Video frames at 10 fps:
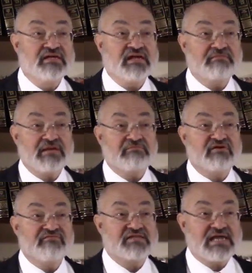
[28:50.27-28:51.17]
A member
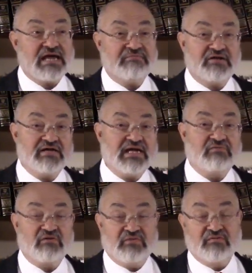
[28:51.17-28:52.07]
of his cabinet, he had
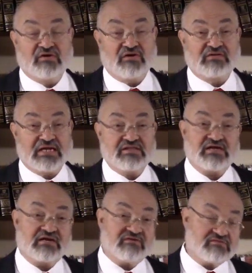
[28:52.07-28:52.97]
what we would call today
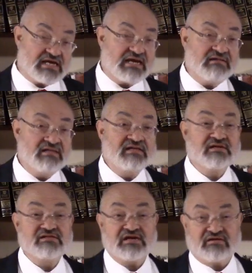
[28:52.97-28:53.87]
Secretary of State,
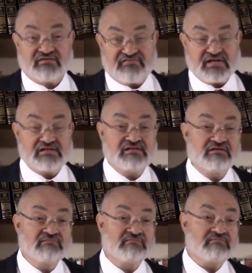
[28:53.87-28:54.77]
Secretary of Defense,
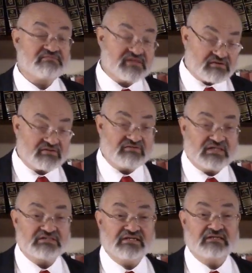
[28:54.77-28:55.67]
Secretary of
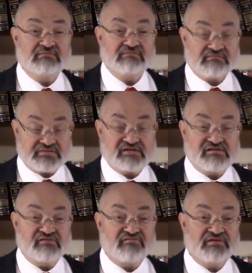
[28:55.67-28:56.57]
Treasury, and
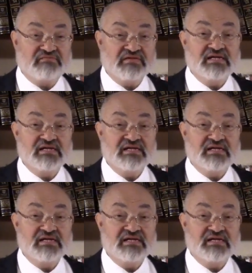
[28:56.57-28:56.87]
so forth.